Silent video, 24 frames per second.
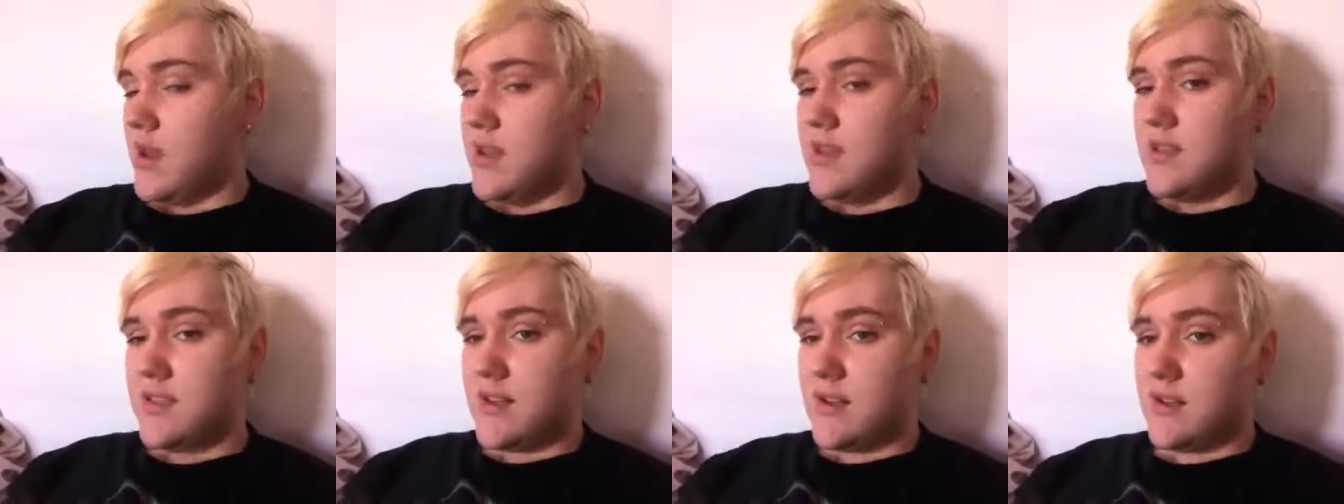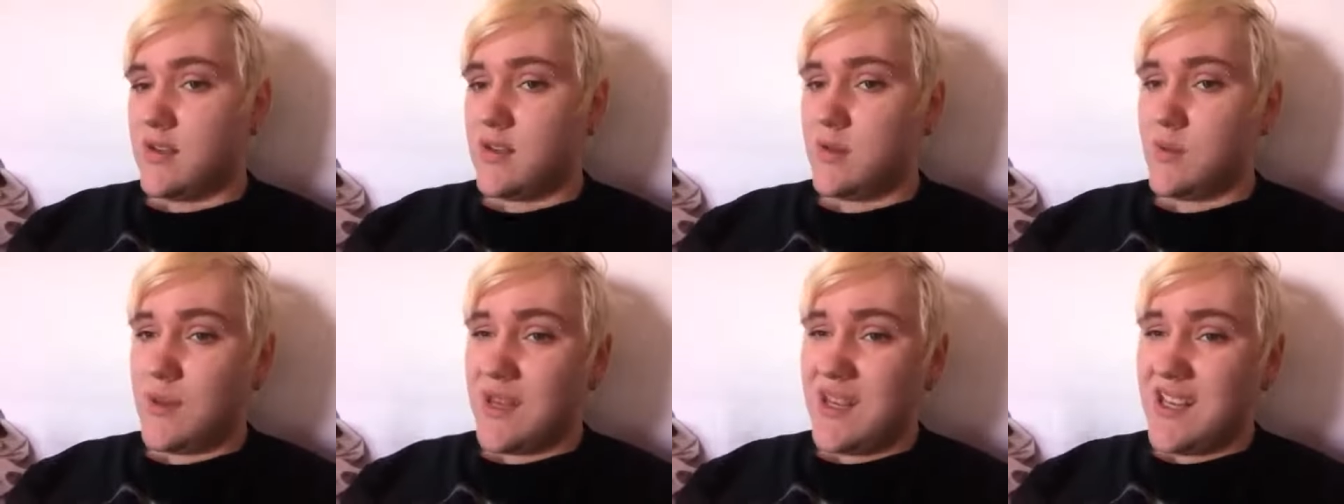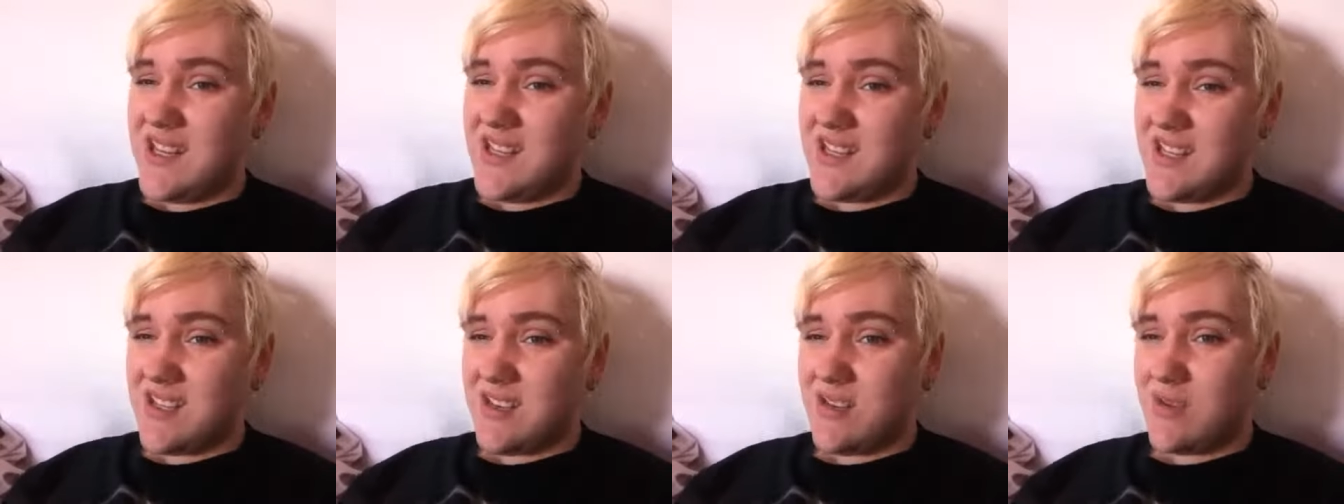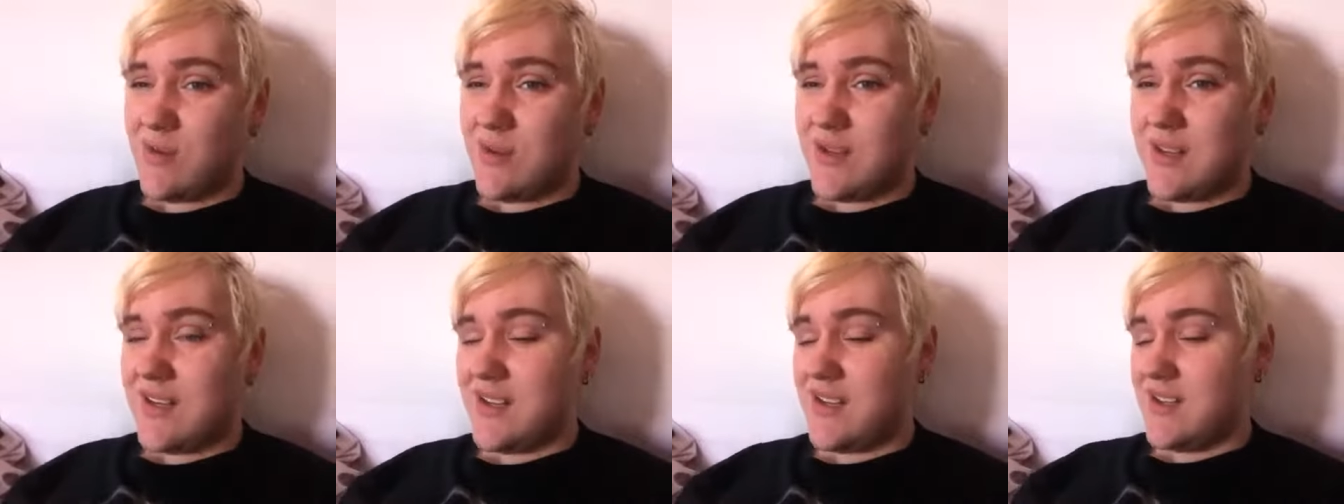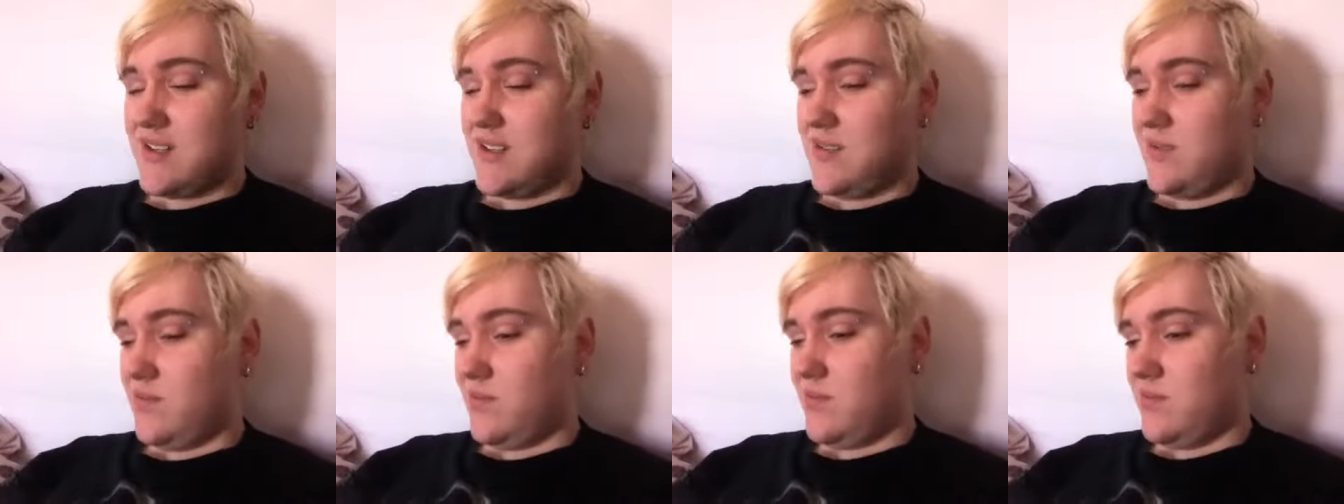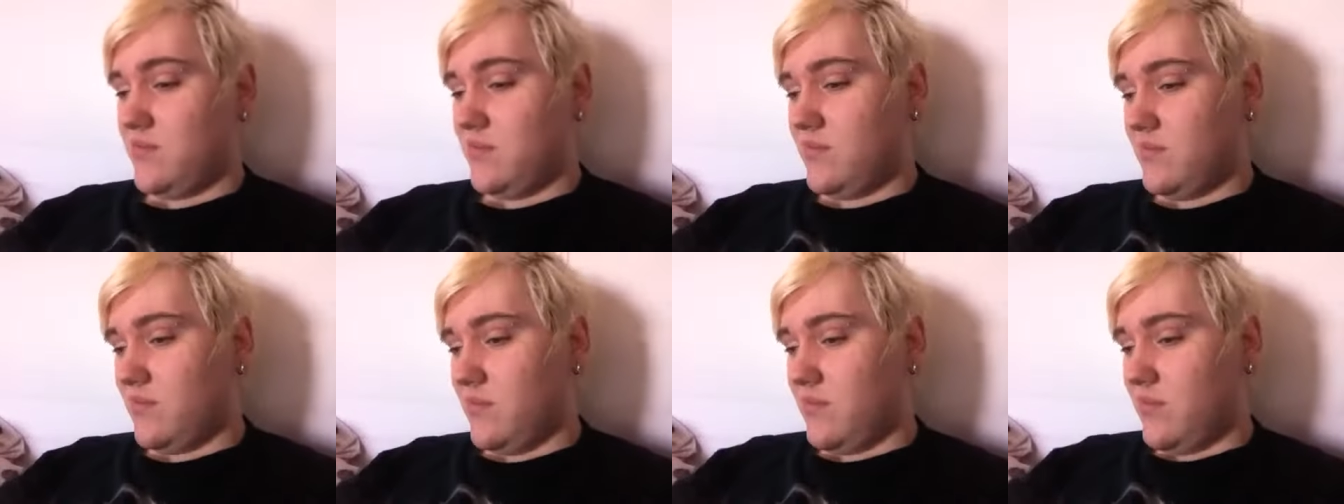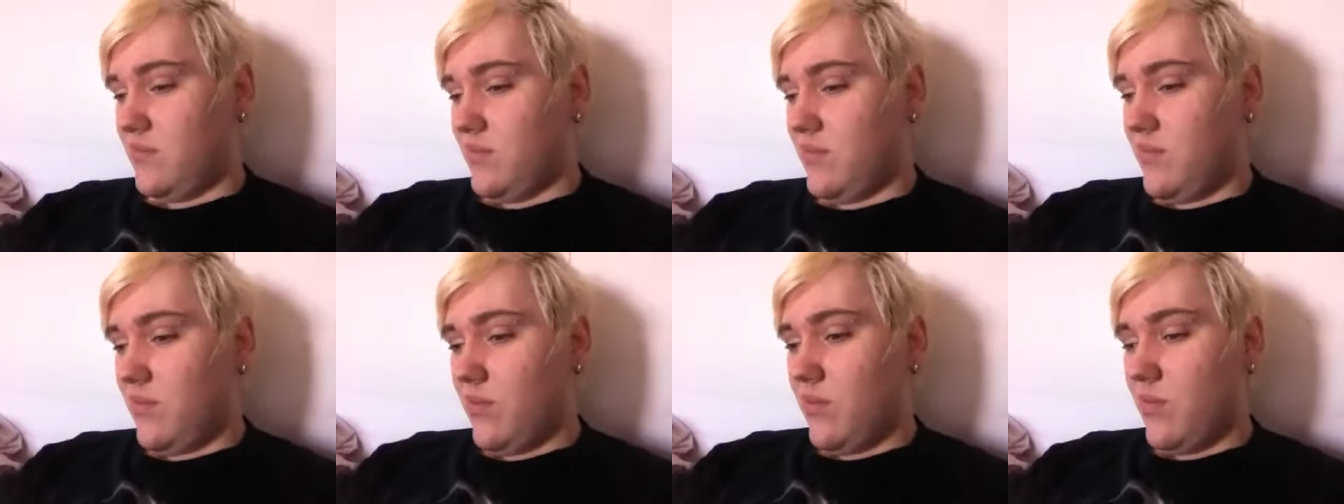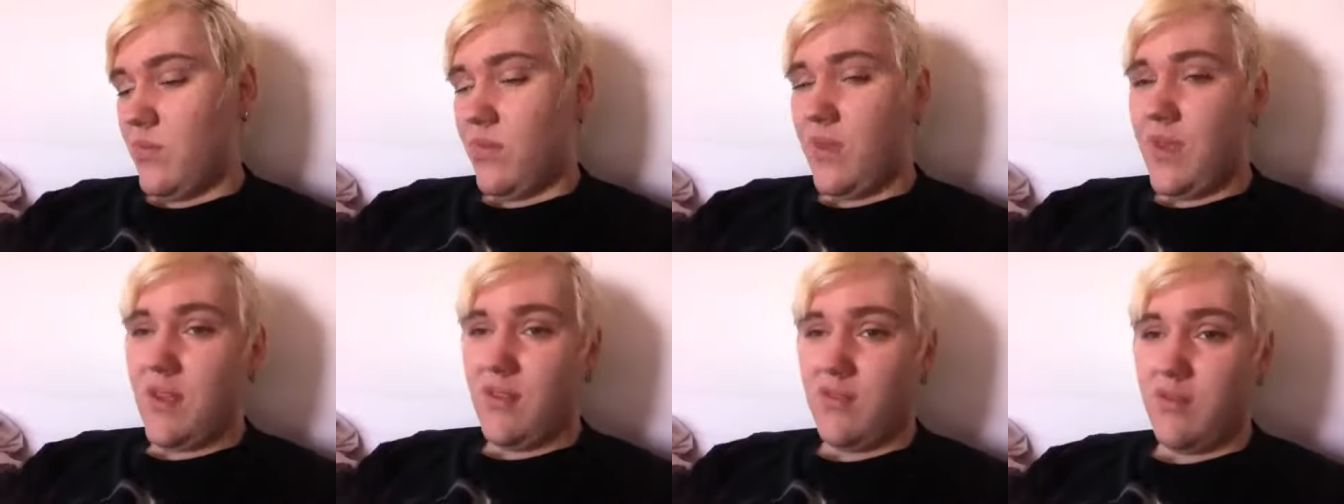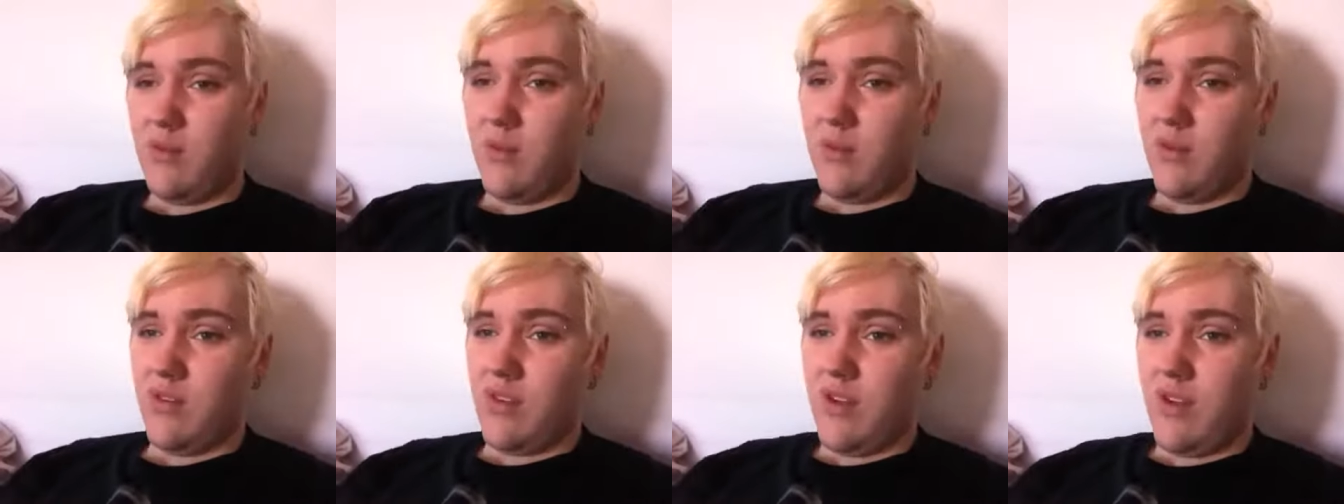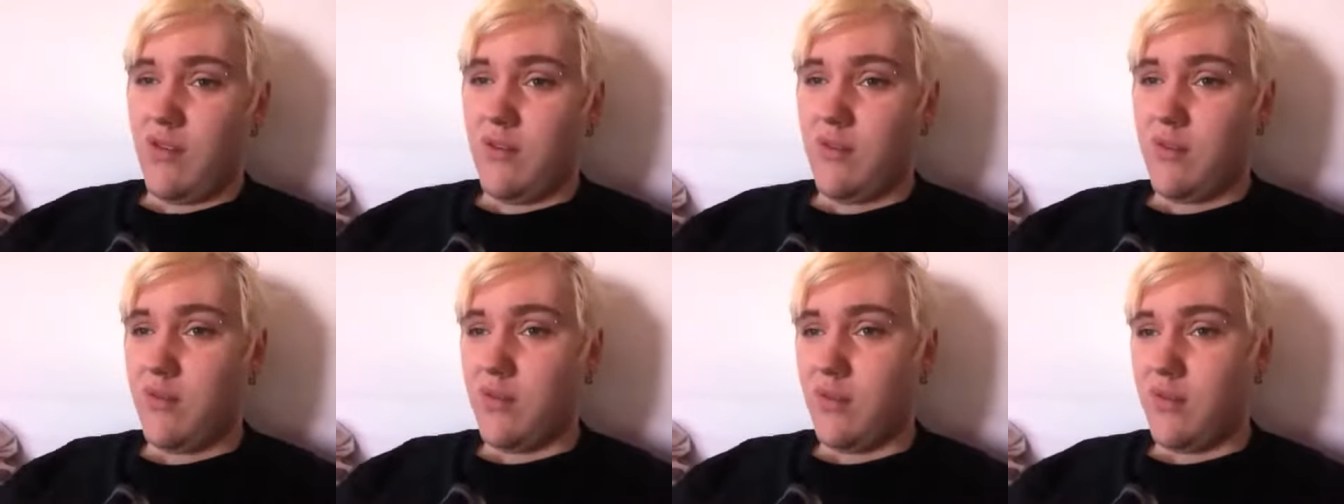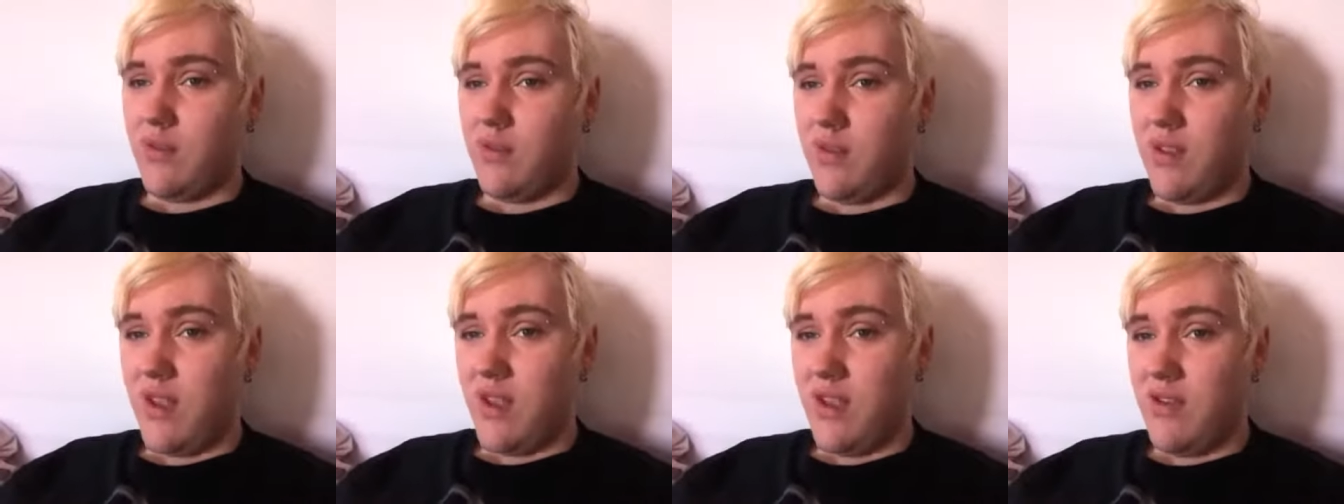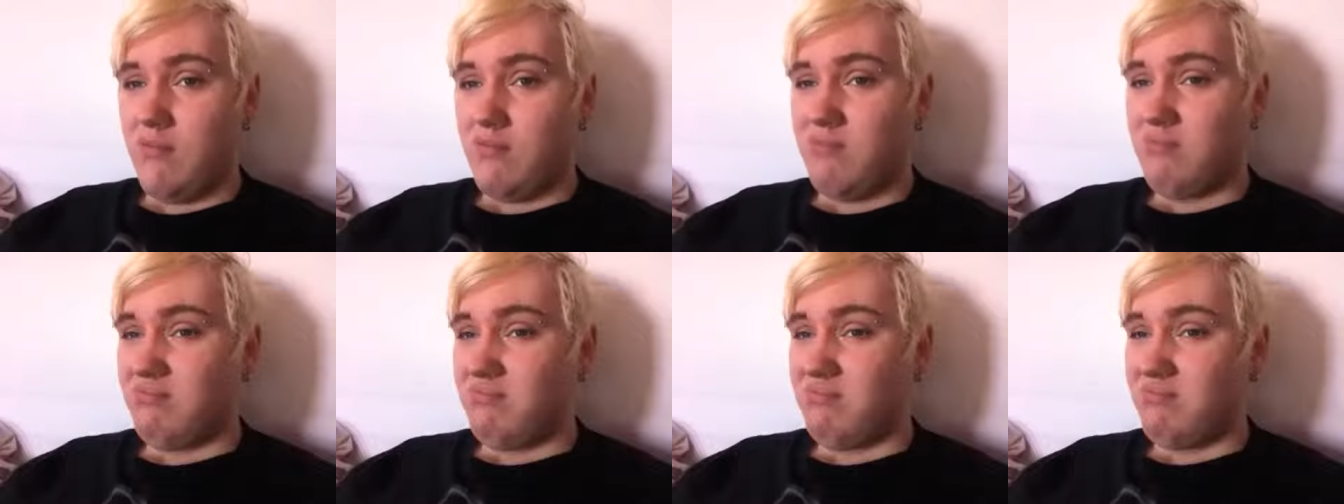so sweets drinks that sort of stuff yeah